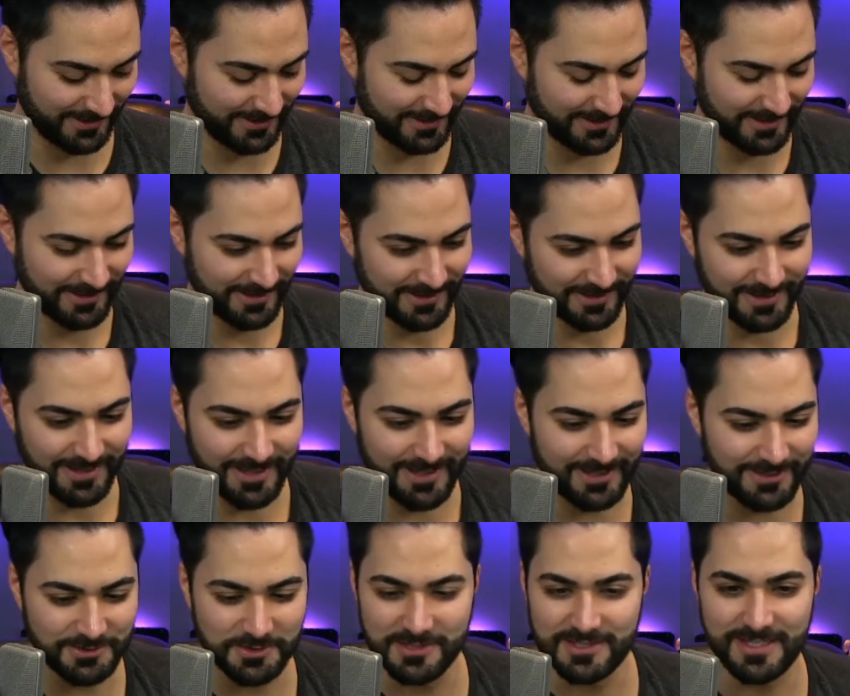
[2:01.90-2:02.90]
it. That
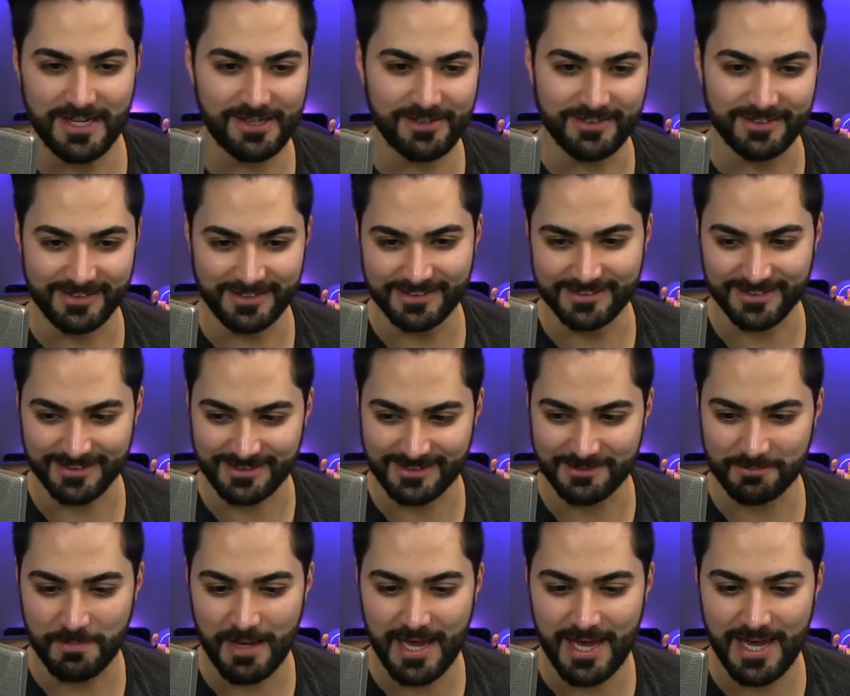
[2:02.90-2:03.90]
Andrew Zarin, he's a
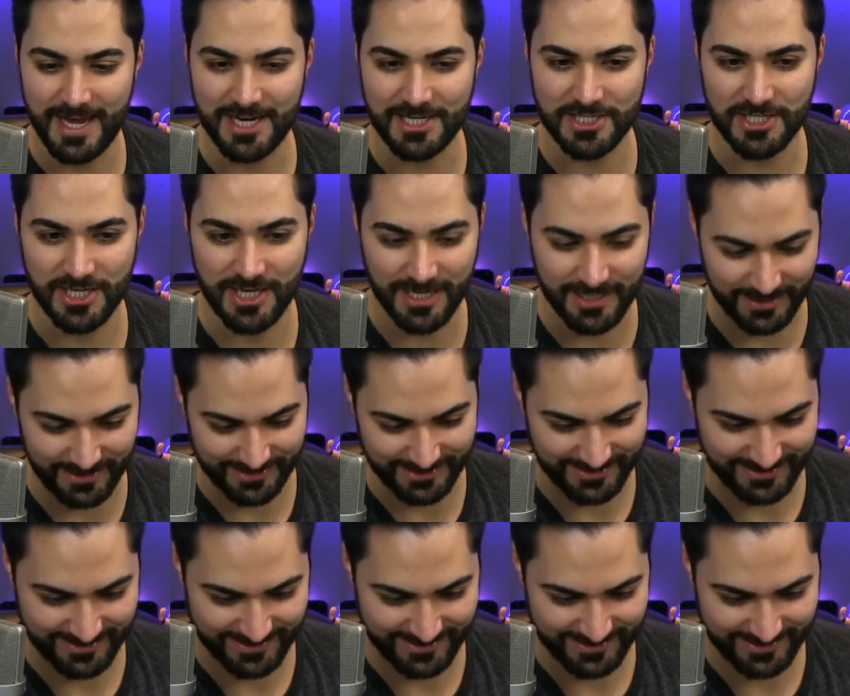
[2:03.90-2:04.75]
smash hit.